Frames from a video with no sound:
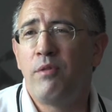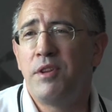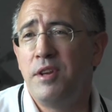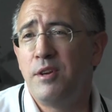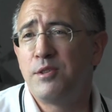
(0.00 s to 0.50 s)

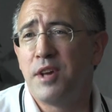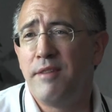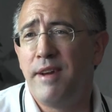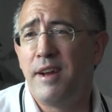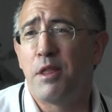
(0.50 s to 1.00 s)
Over the years,
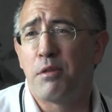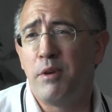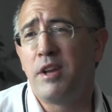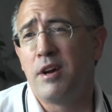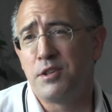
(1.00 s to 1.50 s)
I've had
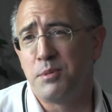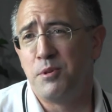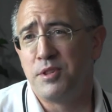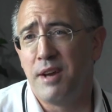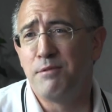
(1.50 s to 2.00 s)
3
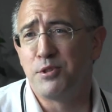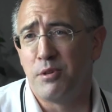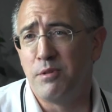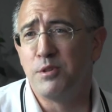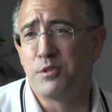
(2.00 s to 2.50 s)
customers have
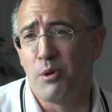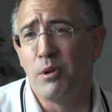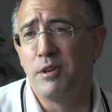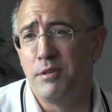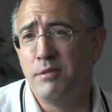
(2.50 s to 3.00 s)
servers
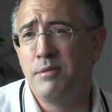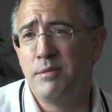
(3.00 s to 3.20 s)
stolen.